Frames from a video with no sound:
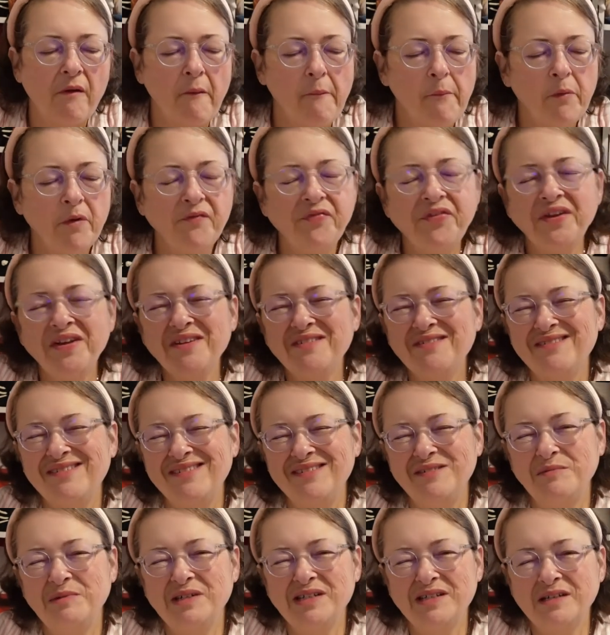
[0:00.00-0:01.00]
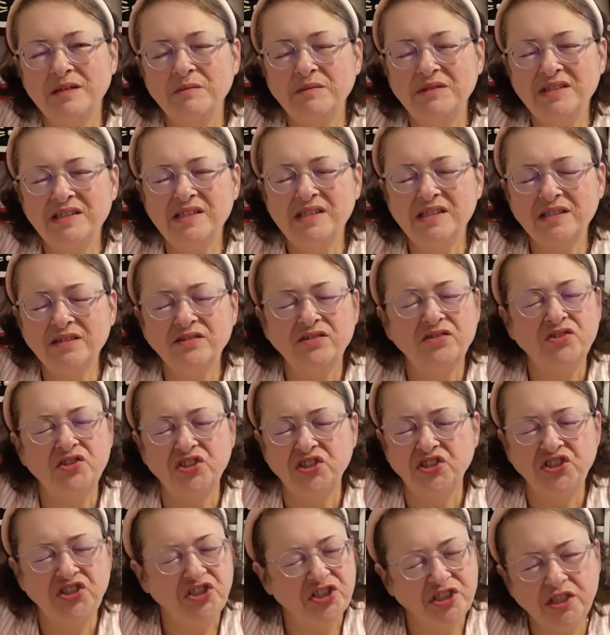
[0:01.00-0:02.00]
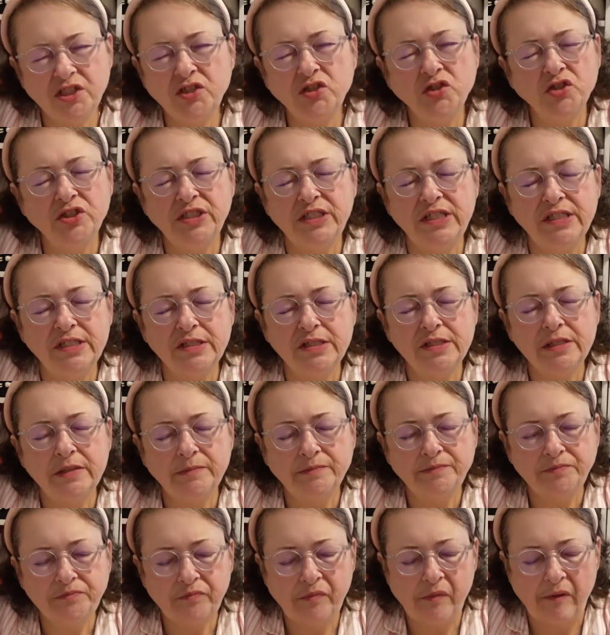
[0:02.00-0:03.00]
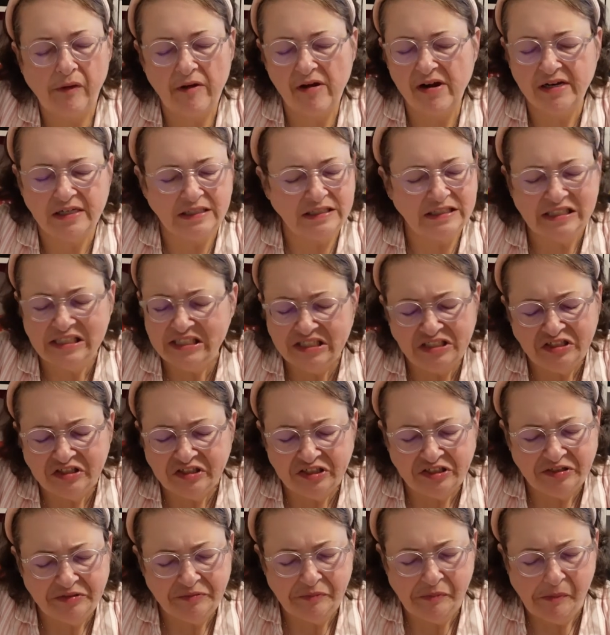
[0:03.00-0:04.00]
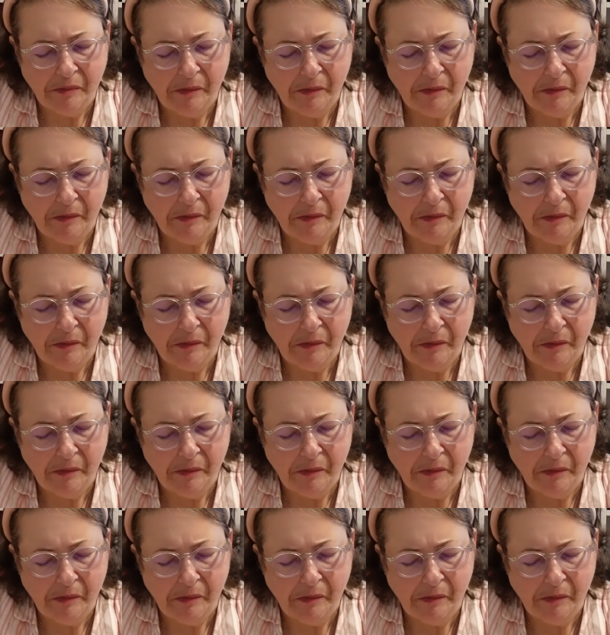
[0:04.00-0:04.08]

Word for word: One thing I don't like about gummy snacks is they stick in your teeth. And I hate that.